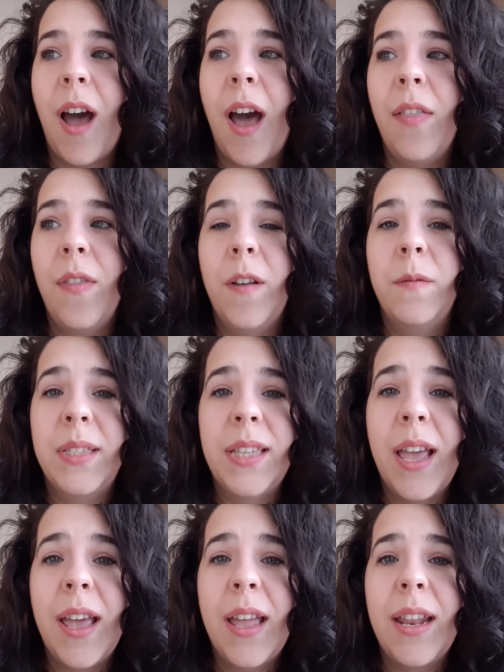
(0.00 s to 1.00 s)
I love
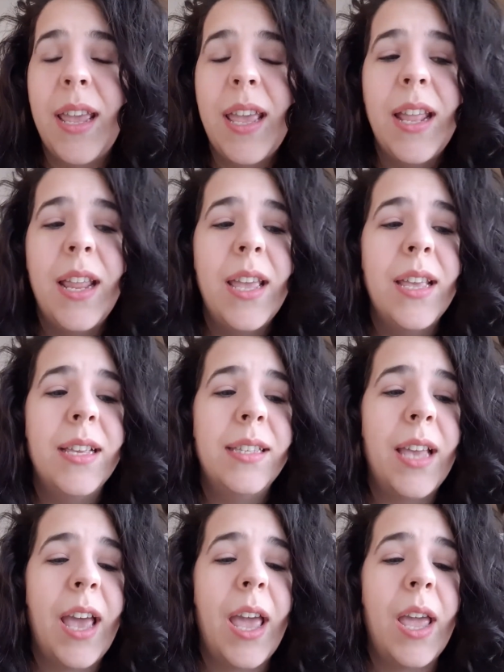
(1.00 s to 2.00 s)
said. It
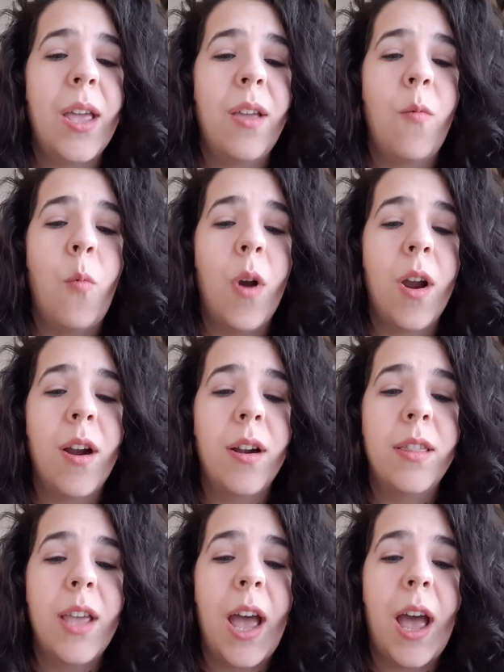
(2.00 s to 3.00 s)
is a
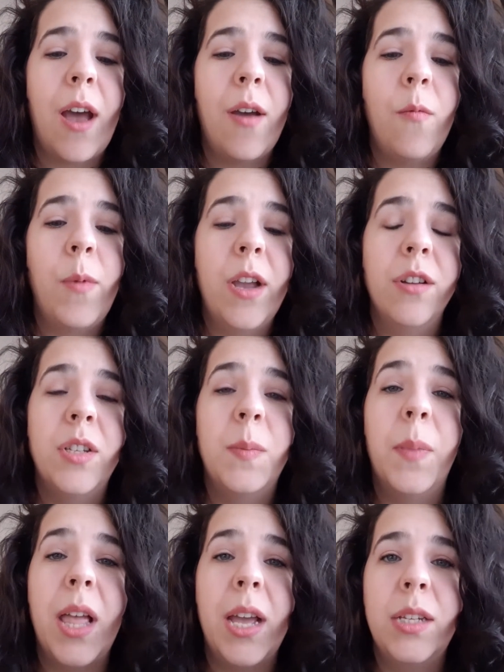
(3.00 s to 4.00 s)
word that we are just
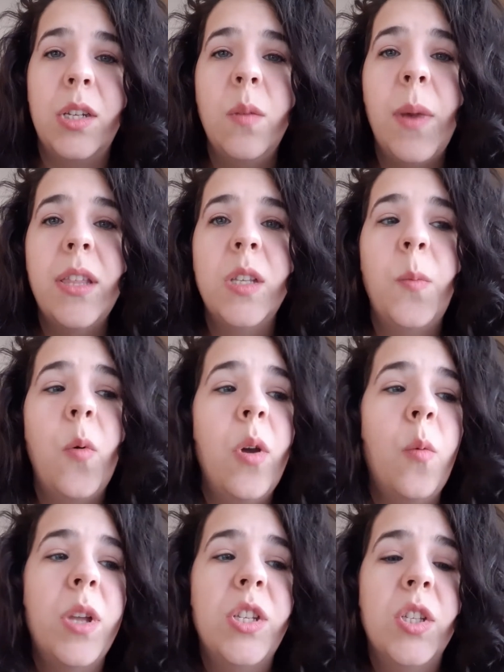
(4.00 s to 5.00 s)
blind to by this
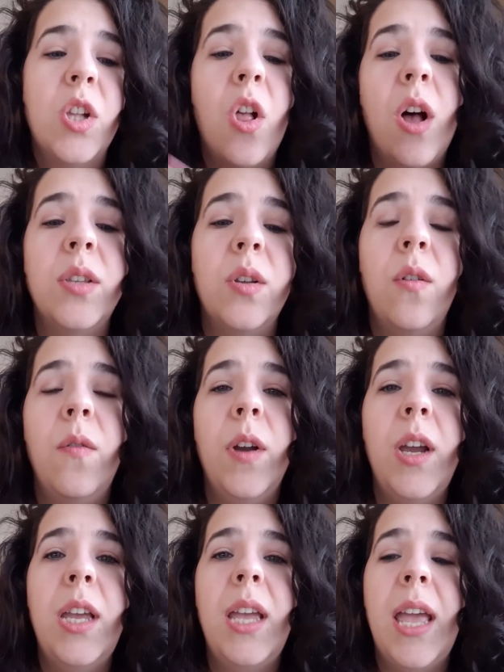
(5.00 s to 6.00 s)
point. We just gloss over
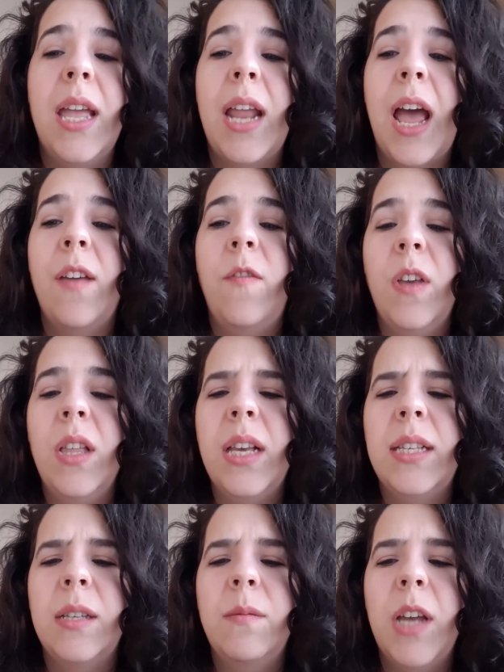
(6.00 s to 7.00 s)
it. And I feel
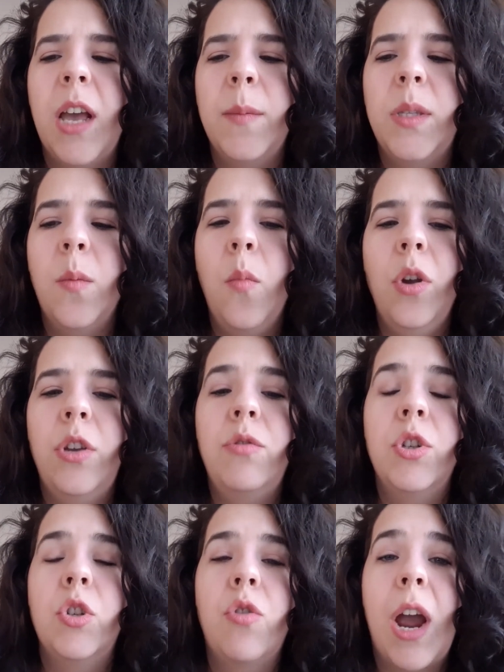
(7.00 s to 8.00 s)
like sometimes the more you
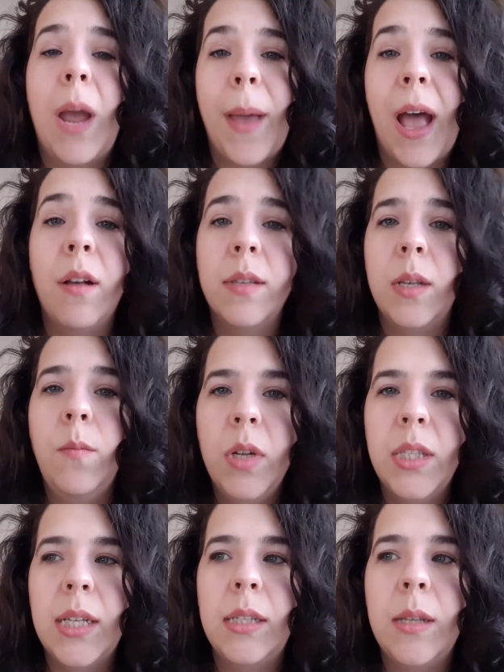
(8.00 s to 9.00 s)
describe how
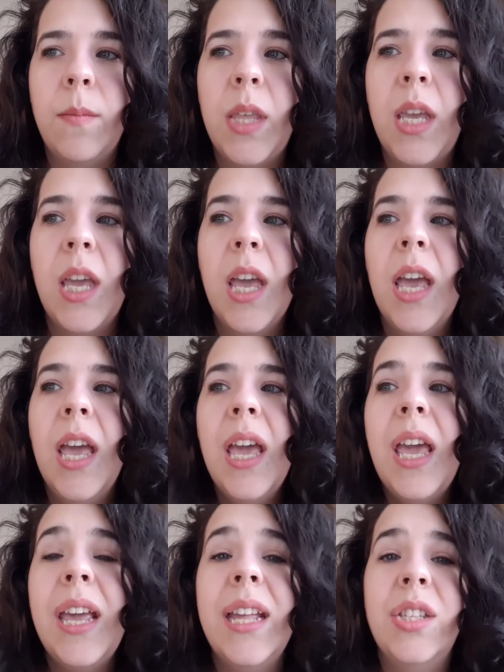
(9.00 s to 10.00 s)
someone said something,
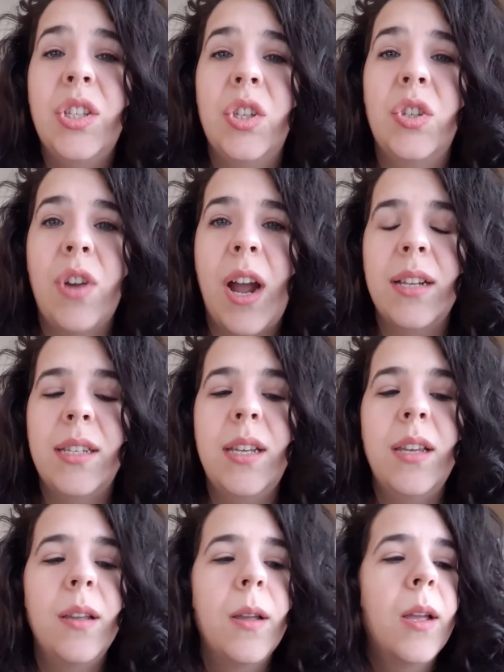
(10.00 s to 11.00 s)
it gets
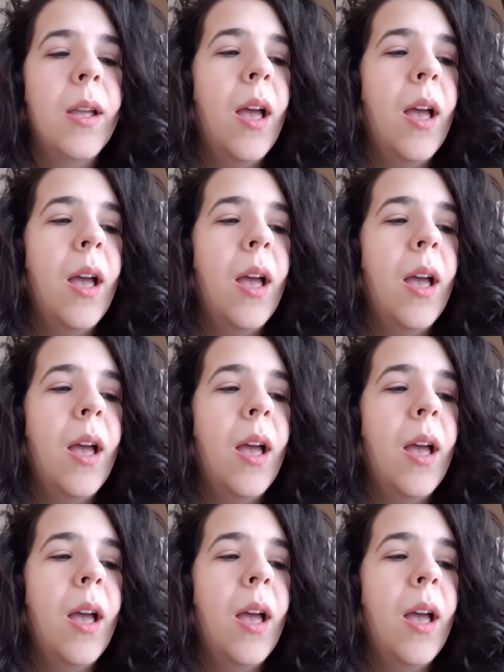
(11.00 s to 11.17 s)
distracting.